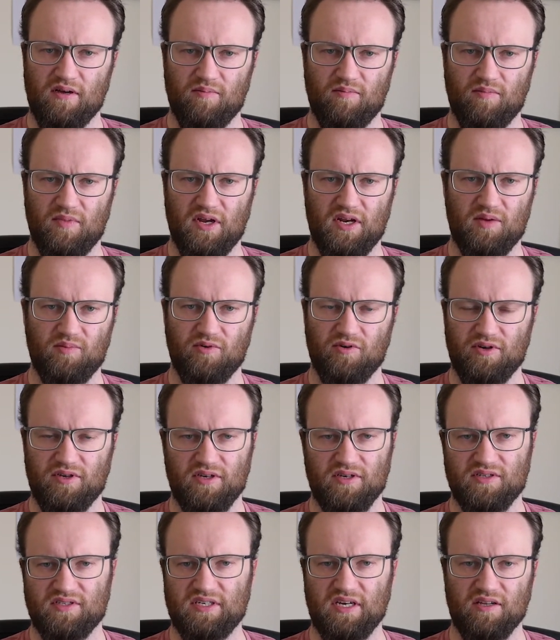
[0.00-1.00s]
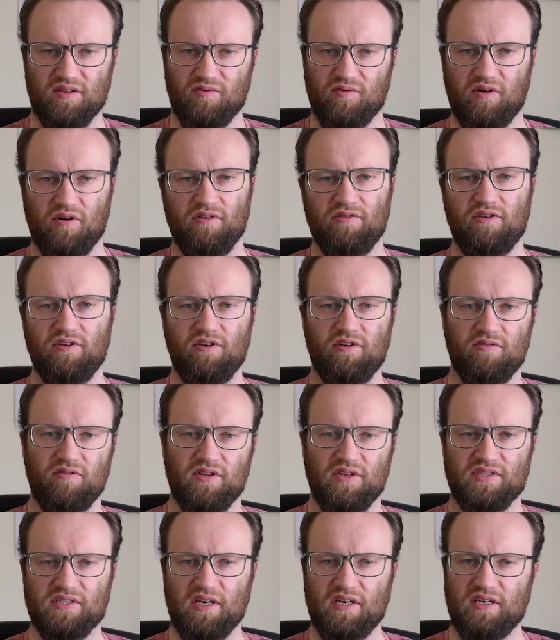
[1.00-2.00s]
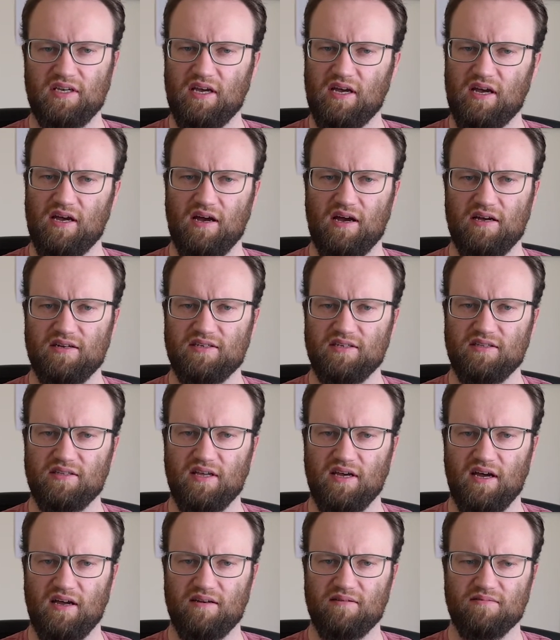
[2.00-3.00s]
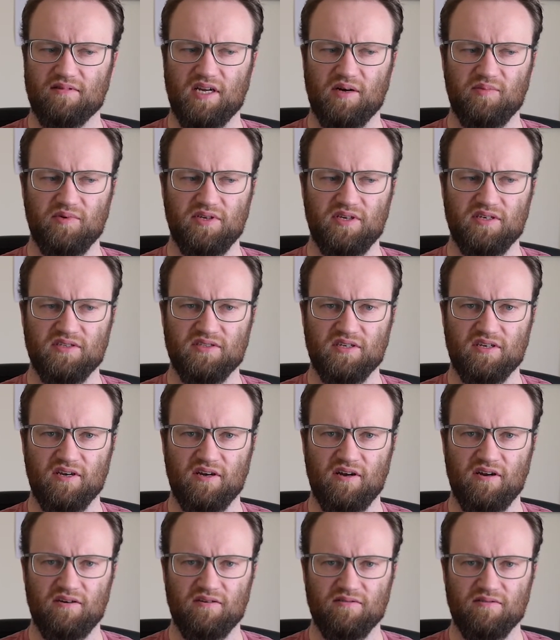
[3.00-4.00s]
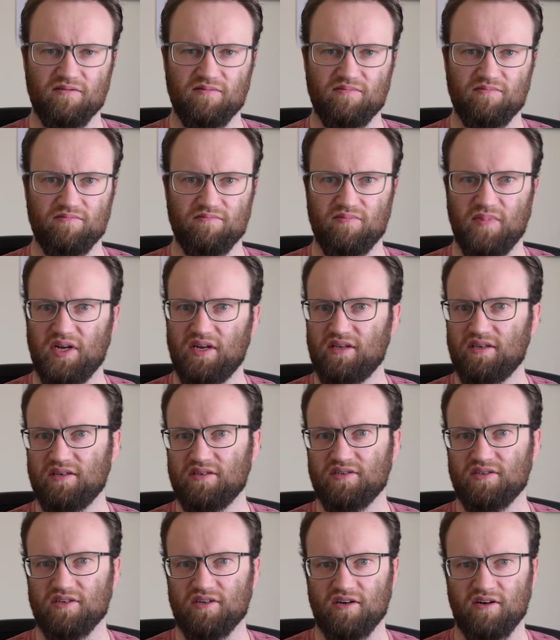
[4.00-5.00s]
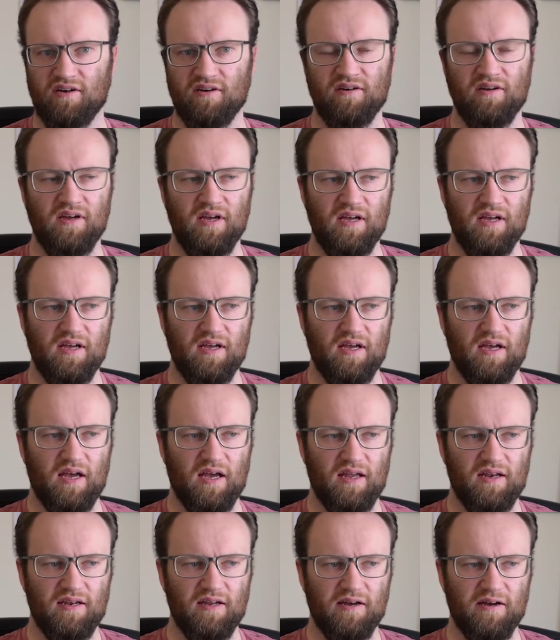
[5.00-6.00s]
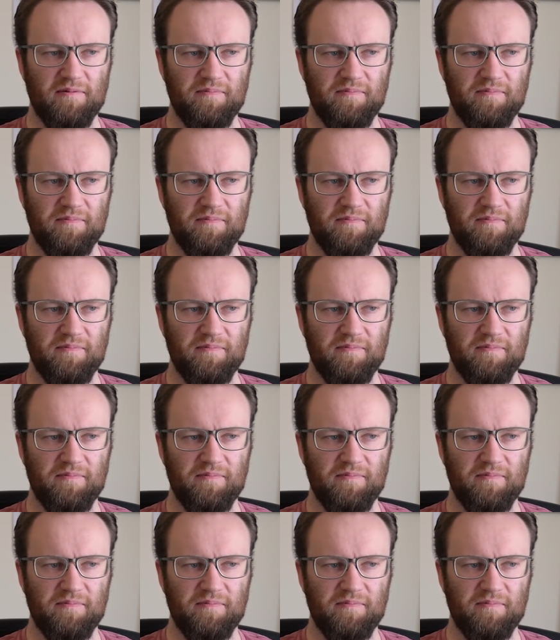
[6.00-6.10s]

many more years down the road than you, and they say, yeah, I did that a couple of years ago or many years ago. And